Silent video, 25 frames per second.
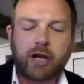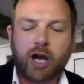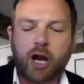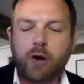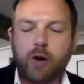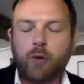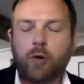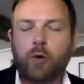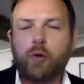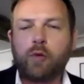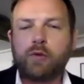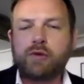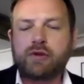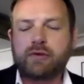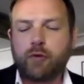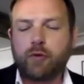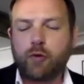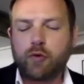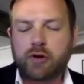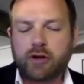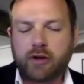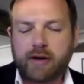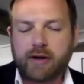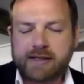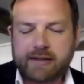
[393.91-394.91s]
cohort of
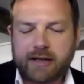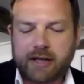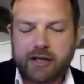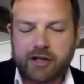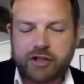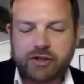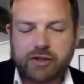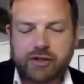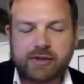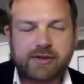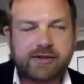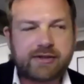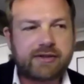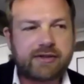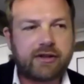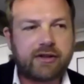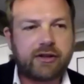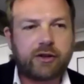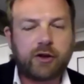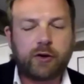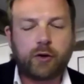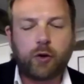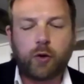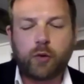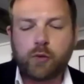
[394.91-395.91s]
organisations
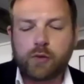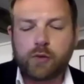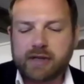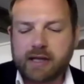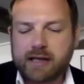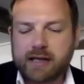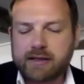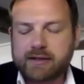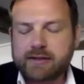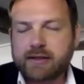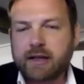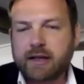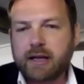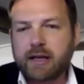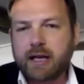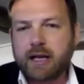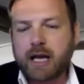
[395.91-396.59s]
that can audit